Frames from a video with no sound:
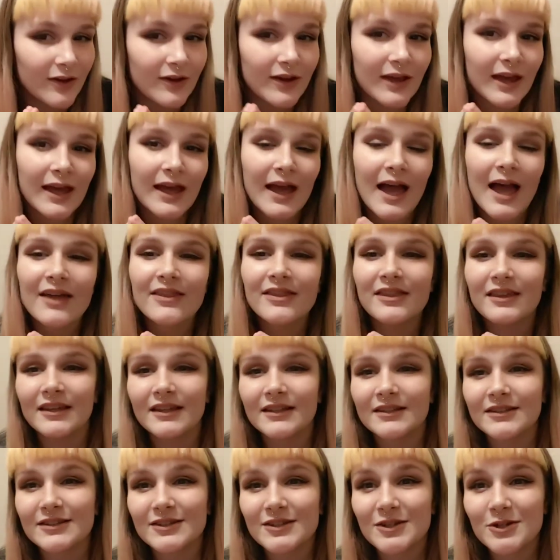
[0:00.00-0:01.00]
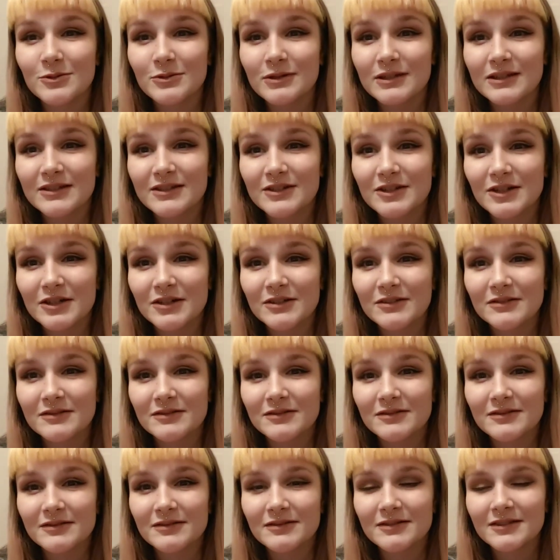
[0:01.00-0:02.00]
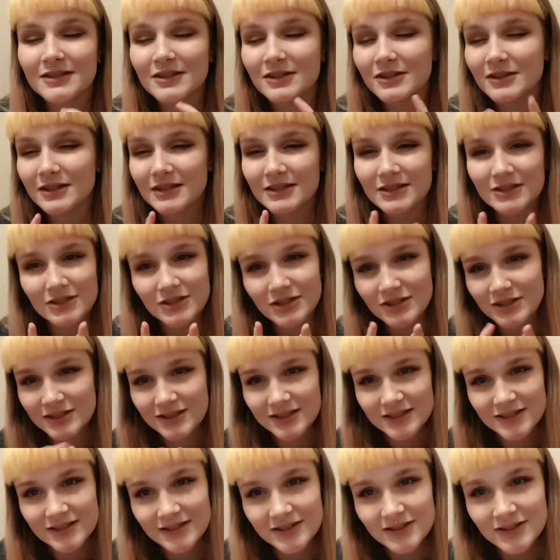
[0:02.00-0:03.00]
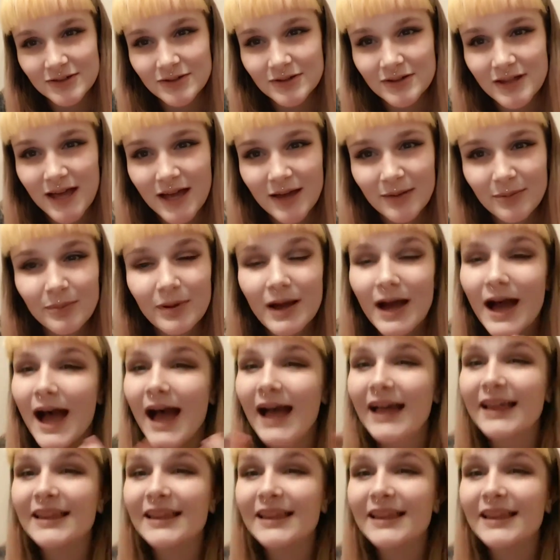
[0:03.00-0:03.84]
Okay, I think it's Scooby's turn, so let's just do that. But